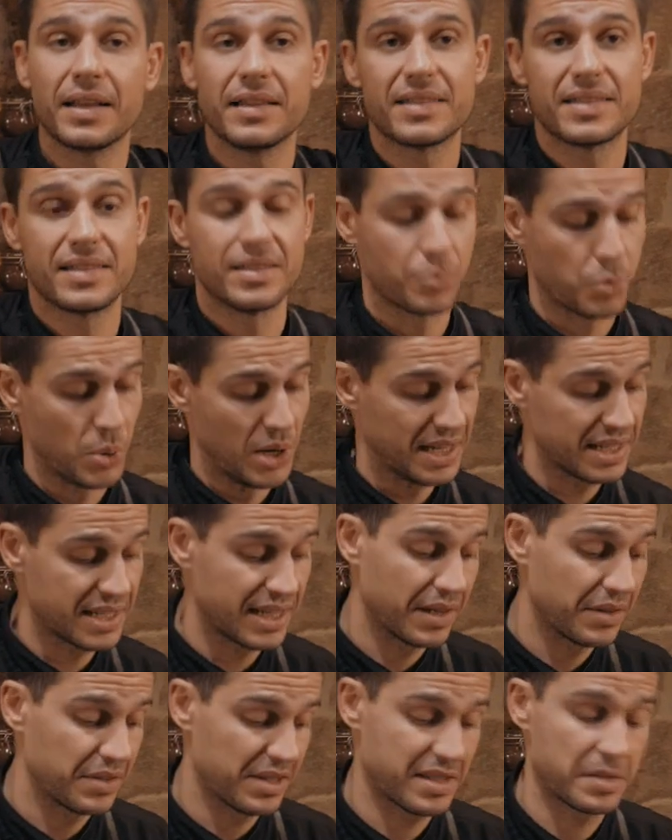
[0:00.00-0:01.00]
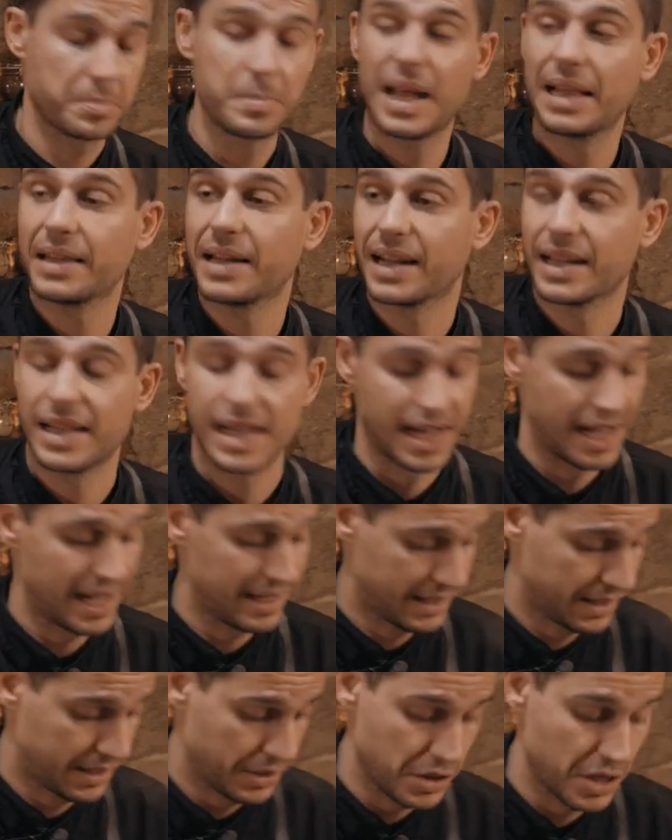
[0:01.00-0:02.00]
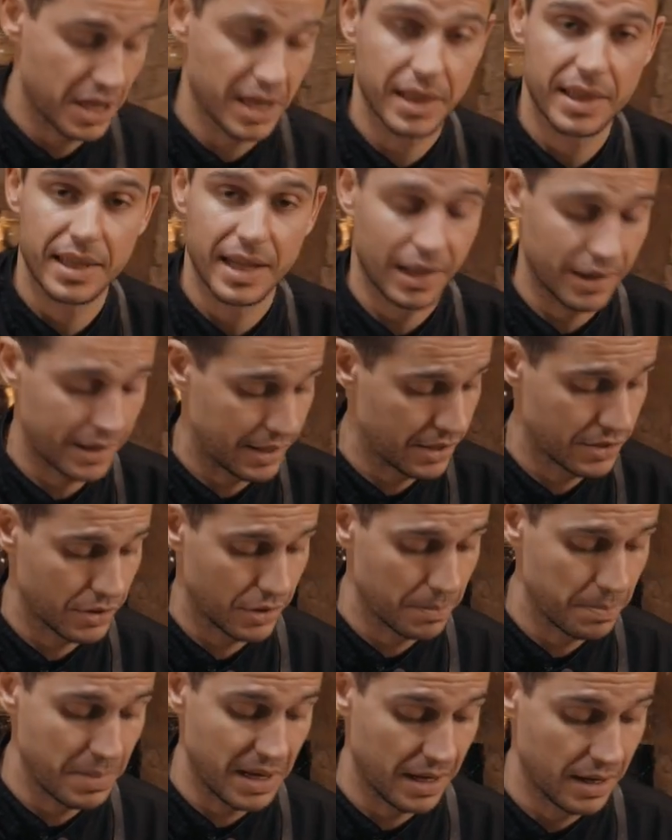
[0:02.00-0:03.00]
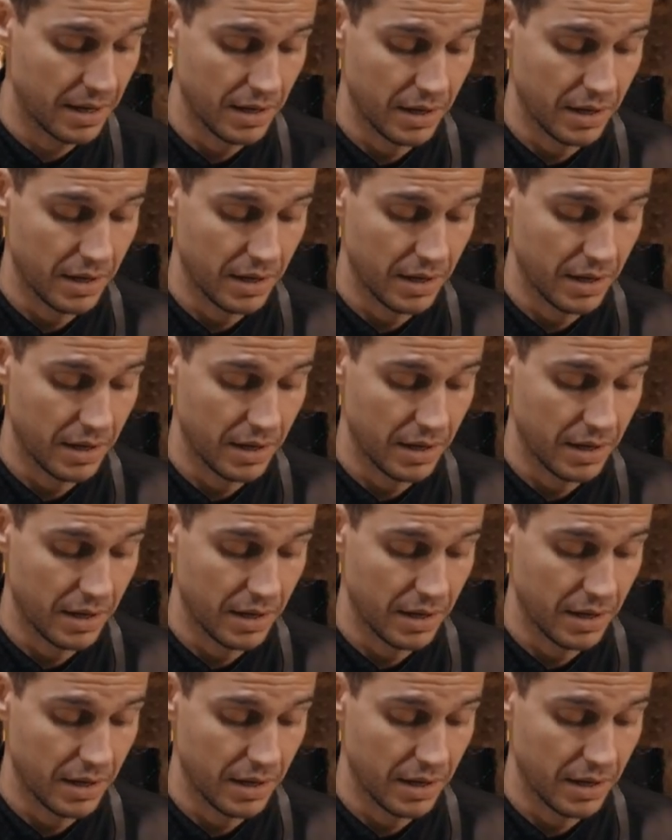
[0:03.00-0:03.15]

it's releasing, the smell that it has. You can tell that it's going to be